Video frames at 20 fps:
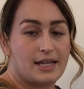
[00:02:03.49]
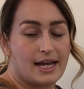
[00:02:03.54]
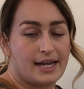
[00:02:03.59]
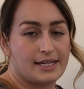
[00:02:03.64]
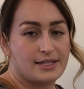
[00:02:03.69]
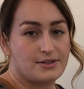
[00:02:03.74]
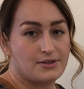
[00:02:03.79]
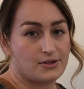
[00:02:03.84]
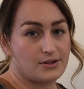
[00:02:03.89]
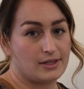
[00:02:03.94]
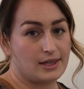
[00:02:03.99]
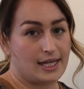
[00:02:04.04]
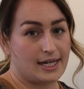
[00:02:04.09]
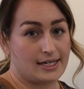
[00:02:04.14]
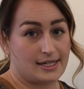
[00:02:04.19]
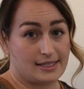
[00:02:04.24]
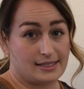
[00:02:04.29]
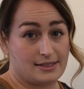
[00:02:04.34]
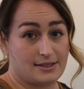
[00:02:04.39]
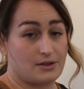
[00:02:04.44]
lines, or
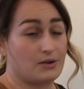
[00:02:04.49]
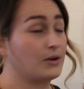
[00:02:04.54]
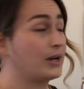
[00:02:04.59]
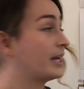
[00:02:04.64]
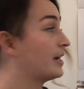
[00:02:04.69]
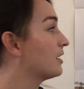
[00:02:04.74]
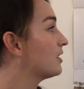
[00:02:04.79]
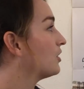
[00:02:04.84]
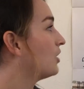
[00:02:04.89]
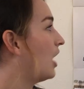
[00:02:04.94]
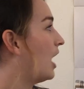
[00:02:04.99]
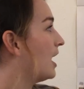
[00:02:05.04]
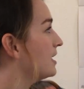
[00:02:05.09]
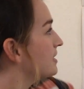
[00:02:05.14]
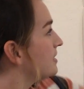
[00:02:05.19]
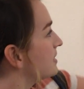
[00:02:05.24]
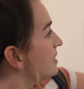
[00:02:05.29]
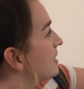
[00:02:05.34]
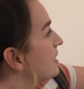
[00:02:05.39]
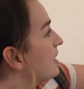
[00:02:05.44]
lines going
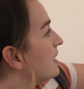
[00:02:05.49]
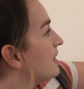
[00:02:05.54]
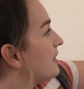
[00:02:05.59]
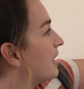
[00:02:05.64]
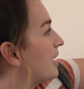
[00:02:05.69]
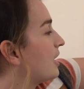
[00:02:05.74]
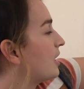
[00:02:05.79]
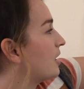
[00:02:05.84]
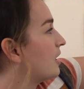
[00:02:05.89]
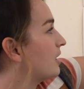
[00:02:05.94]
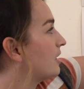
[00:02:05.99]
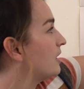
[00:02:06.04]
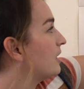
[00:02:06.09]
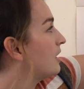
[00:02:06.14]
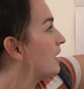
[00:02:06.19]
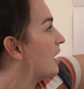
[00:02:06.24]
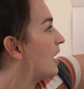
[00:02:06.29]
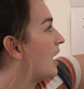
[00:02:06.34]
across, that are